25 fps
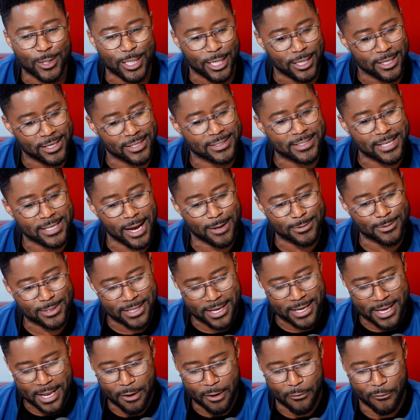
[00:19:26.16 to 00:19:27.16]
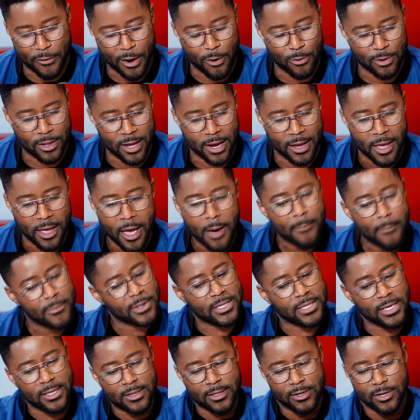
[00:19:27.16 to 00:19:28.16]
what the good times in the NFL were like.
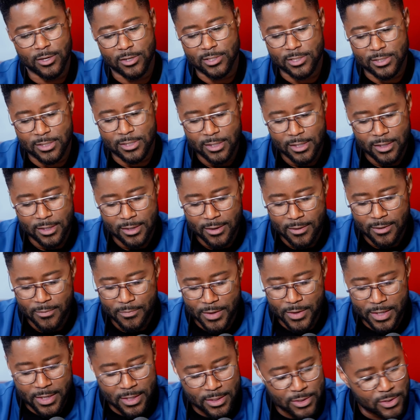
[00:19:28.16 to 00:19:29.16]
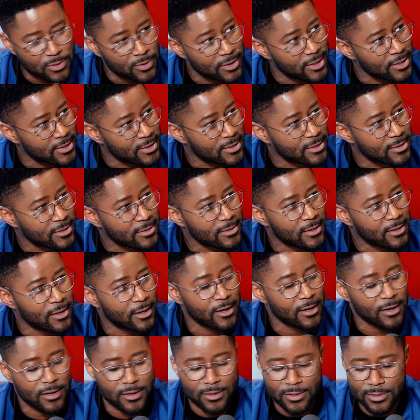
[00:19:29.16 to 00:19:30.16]
But then there's the injuries.
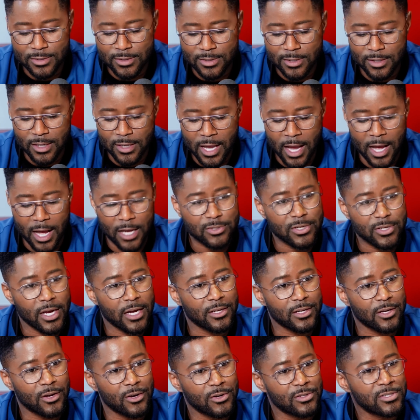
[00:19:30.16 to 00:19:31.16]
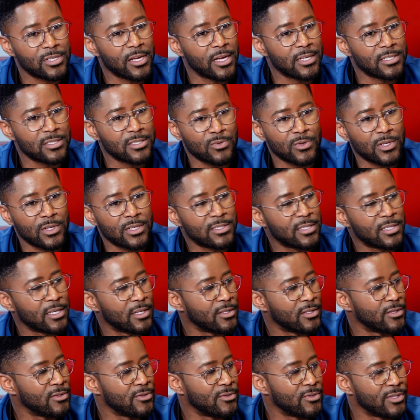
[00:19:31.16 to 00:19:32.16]
There's the contract negotiations when they
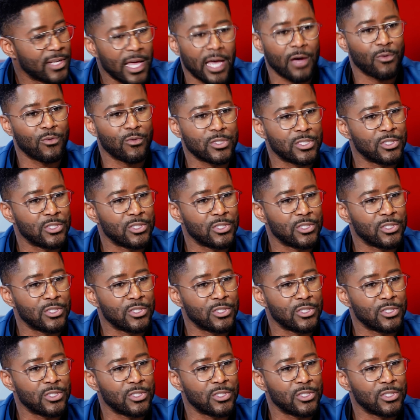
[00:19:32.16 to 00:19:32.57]
tell you you're not